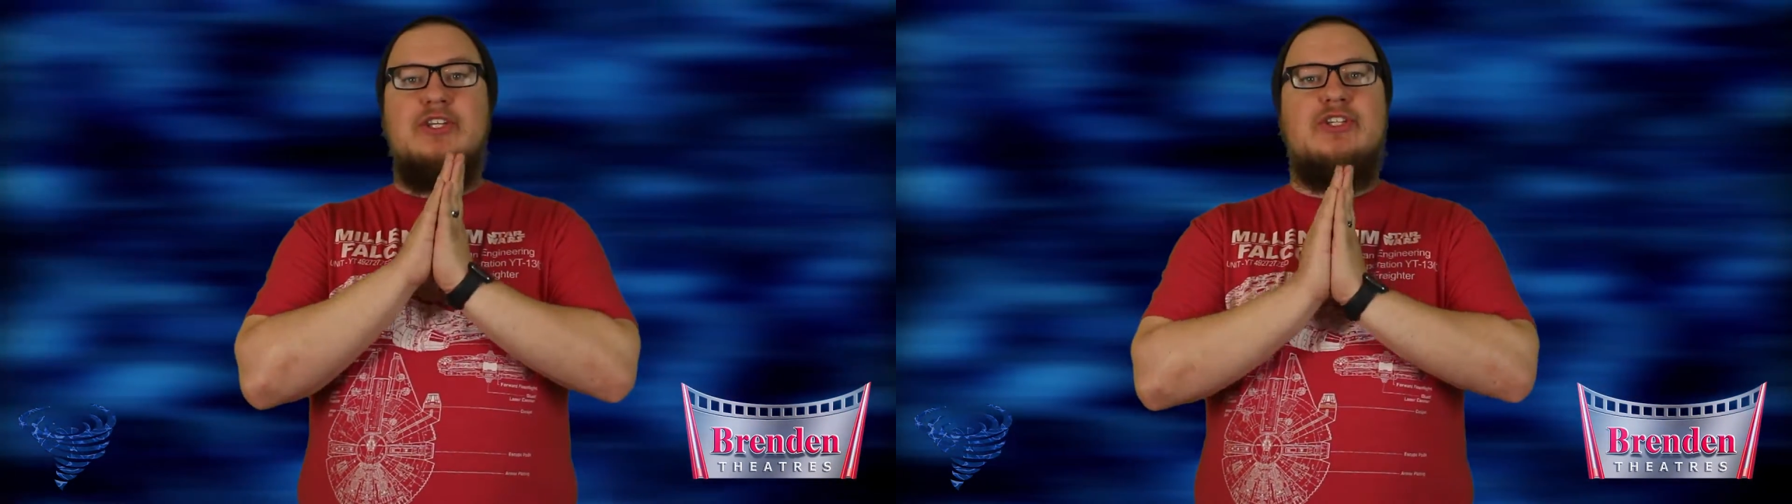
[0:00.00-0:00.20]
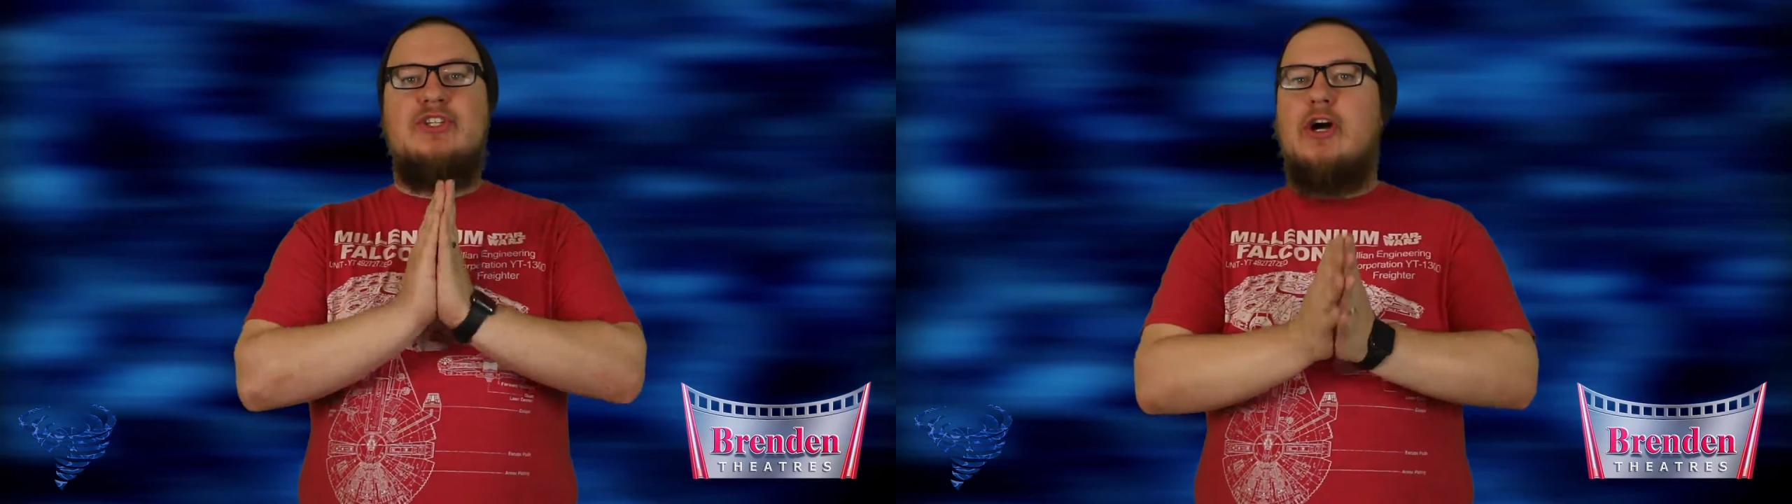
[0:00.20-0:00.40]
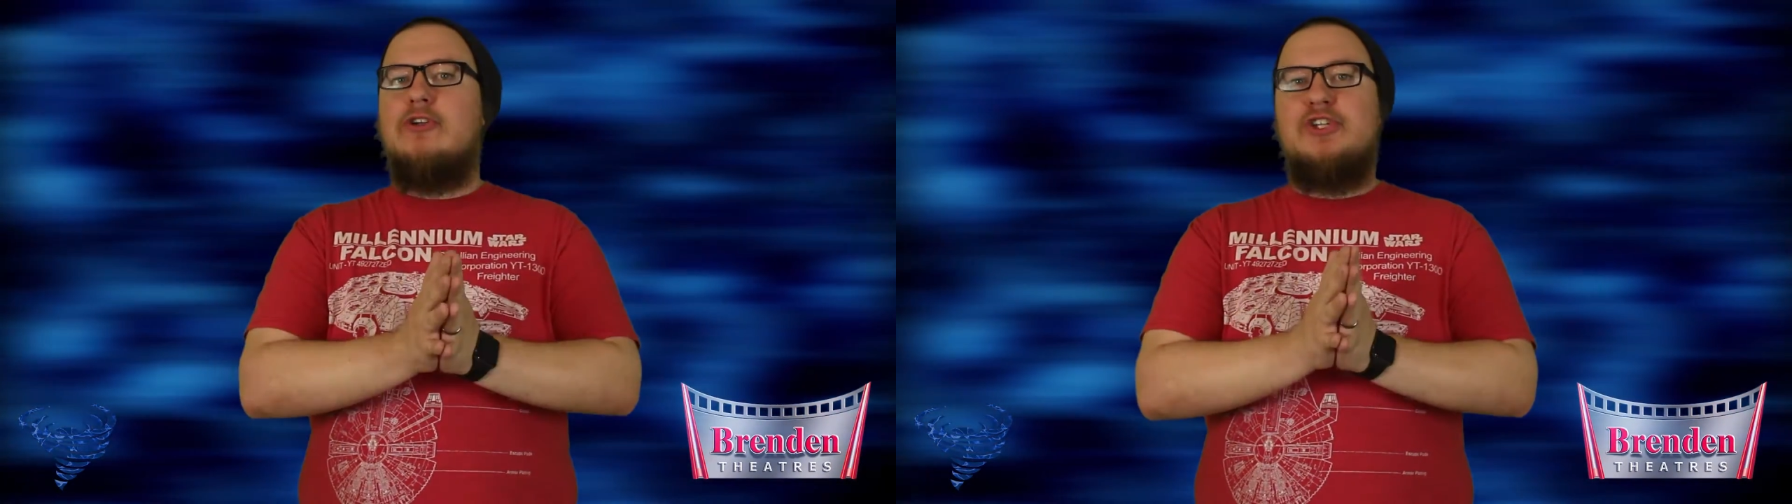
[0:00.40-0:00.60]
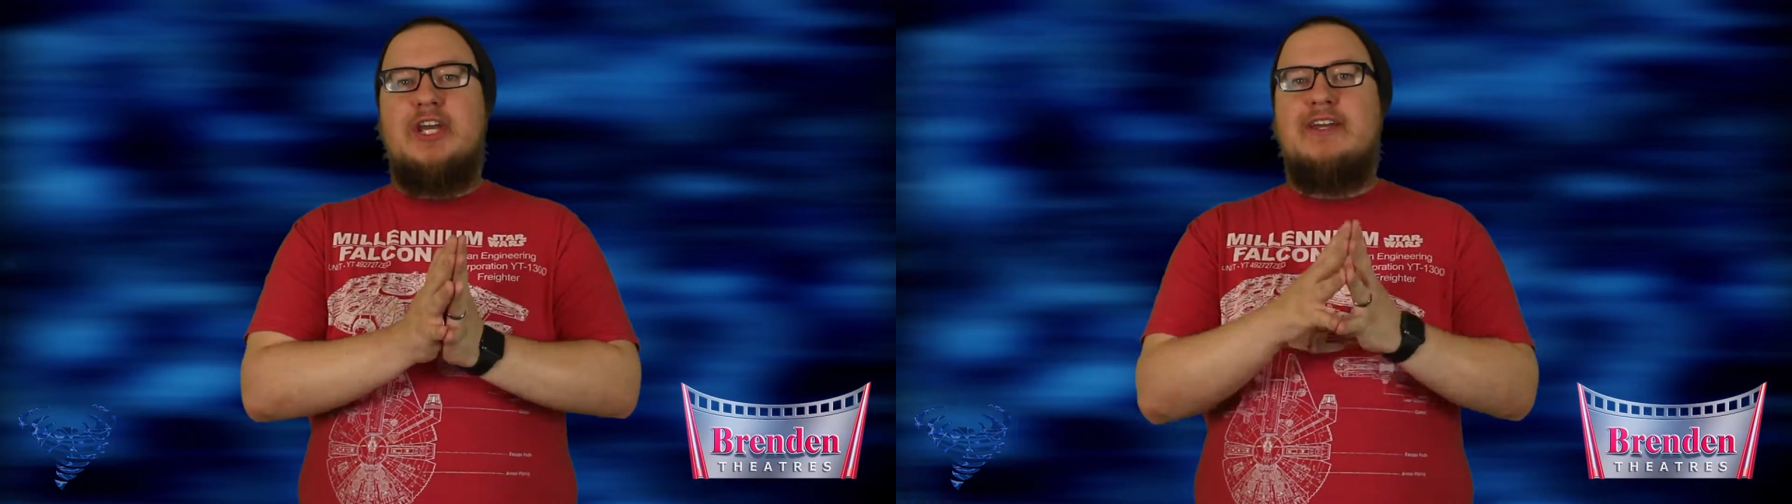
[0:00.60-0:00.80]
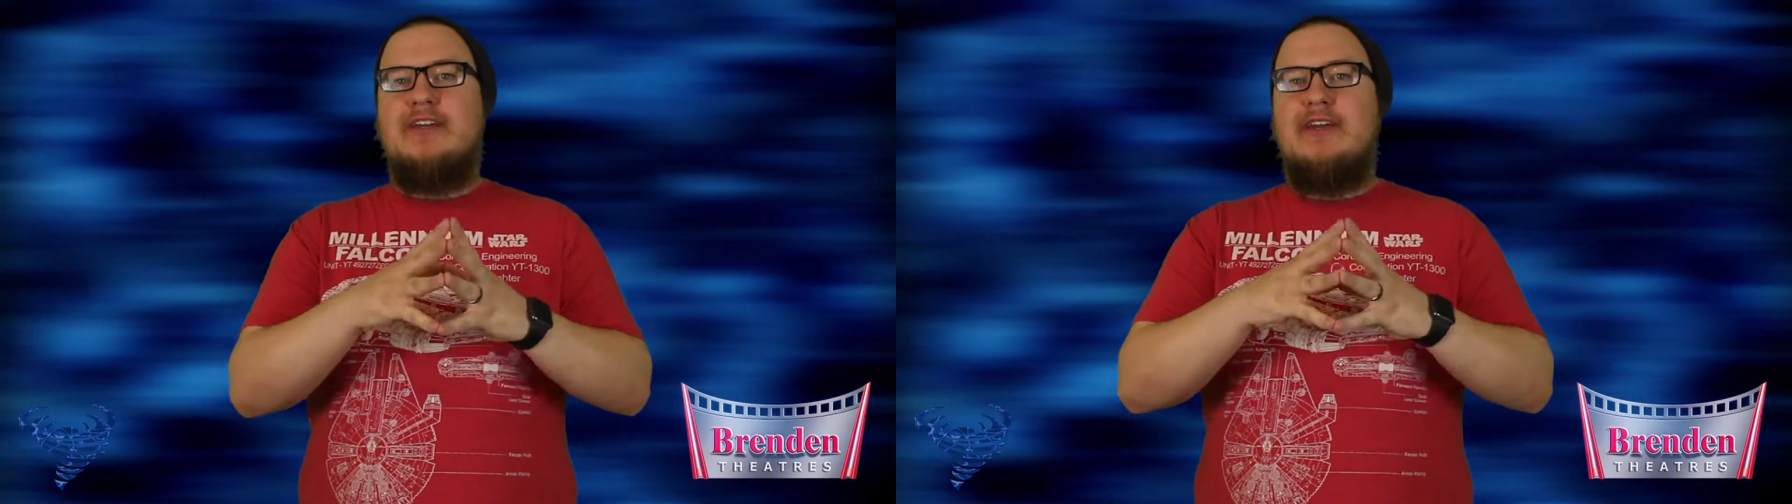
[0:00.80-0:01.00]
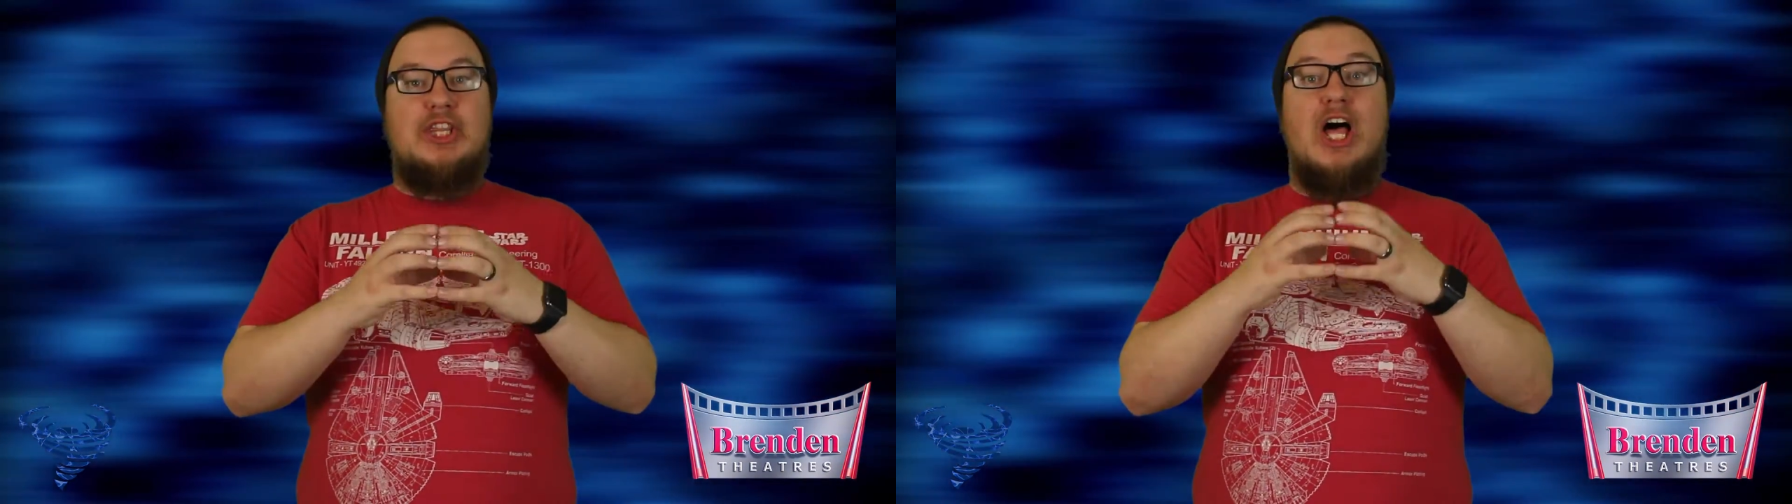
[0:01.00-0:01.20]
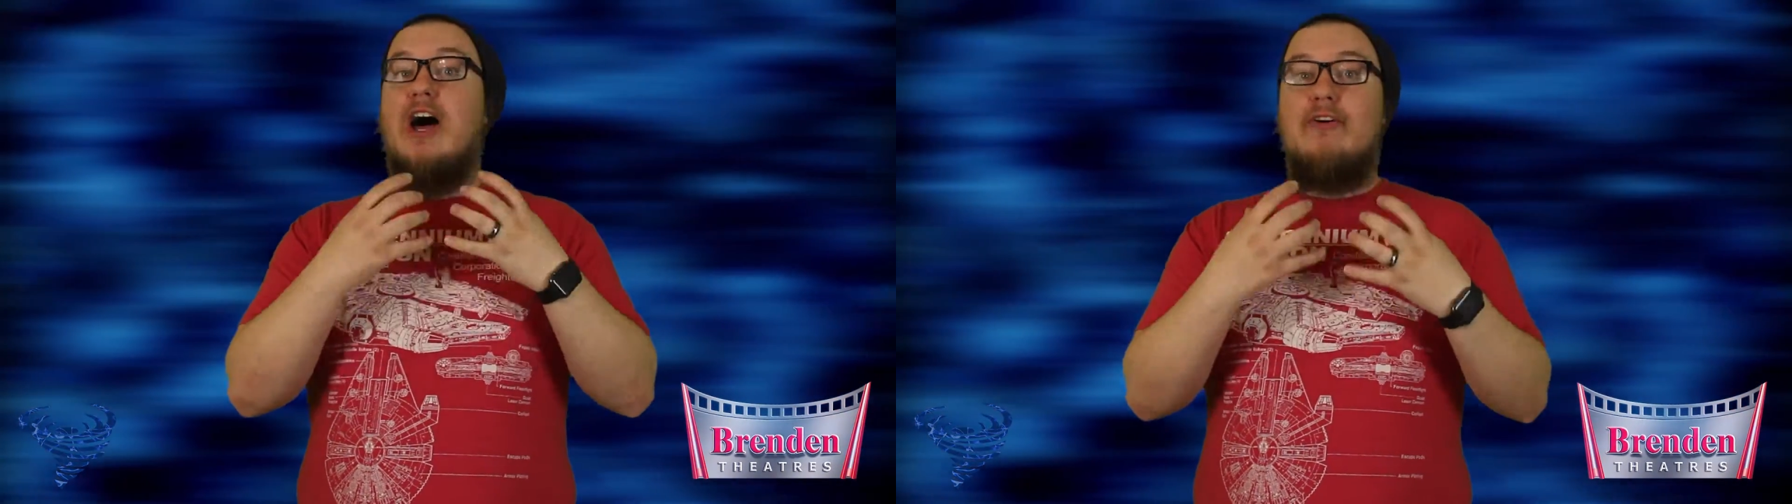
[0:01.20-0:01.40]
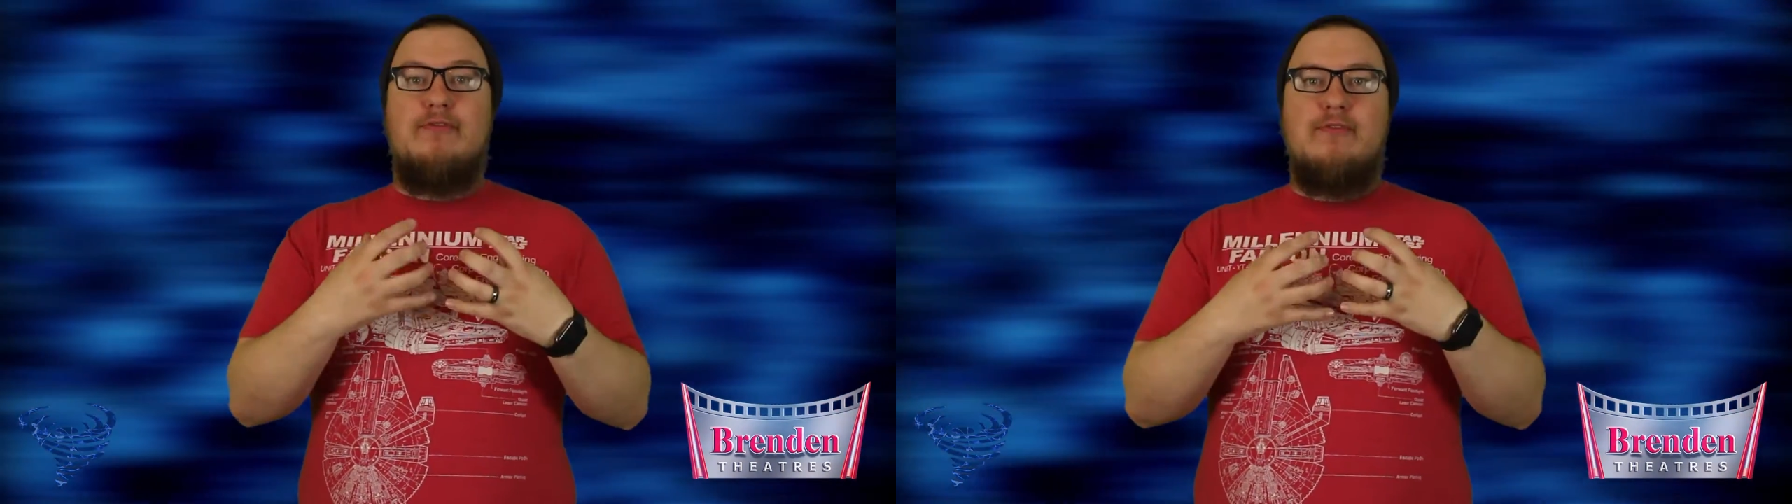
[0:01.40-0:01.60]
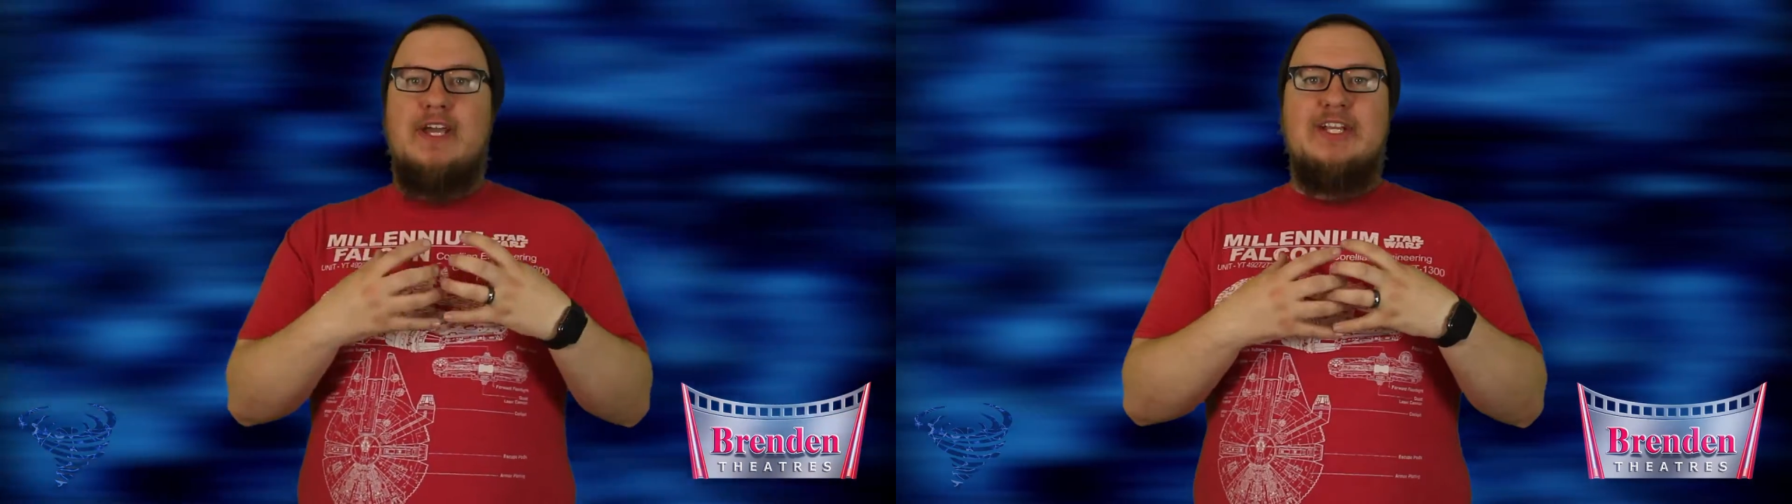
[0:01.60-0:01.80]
nostalgic love.